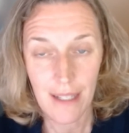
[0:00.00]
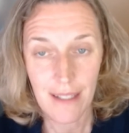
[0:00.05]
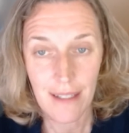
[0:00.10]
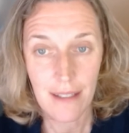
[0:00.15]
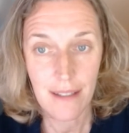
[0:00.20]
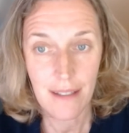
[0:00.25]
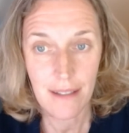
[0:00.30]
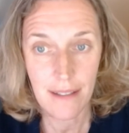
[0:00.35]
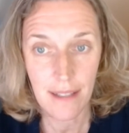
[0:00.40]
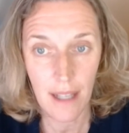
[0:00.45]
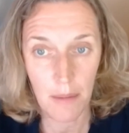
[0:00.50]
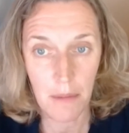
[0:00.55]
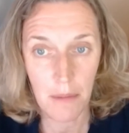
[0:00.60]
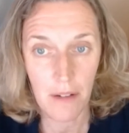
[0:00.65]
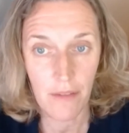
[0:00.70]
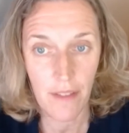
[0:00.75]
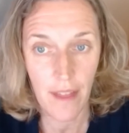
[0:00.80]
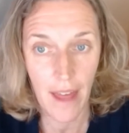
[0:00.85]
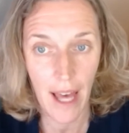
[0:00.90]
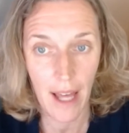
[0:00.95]
some
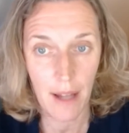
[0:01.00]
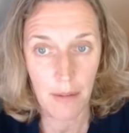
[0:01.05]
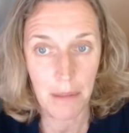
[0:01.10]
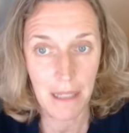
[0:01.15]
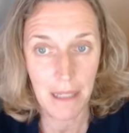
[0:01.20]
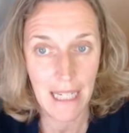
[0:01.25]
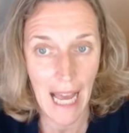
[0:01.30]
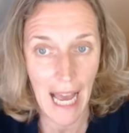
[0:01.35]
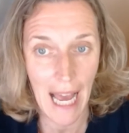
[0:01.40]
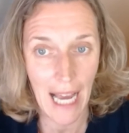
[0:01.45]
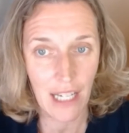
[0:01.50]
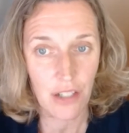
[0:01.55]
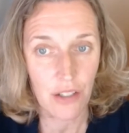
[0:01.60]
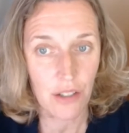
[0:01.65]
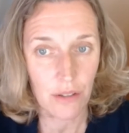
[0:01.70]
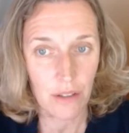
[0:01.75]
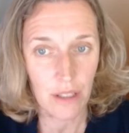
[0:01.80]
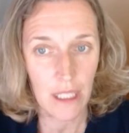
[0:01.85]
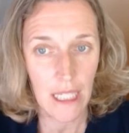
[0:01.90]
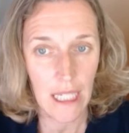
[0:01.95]
of that, but
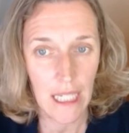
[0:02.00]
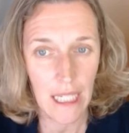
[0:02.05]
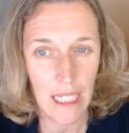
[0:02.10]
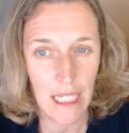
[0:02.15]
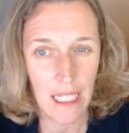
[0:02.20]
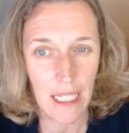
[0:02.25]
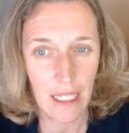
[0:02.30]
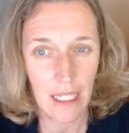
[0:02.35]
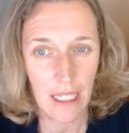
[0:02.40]
actually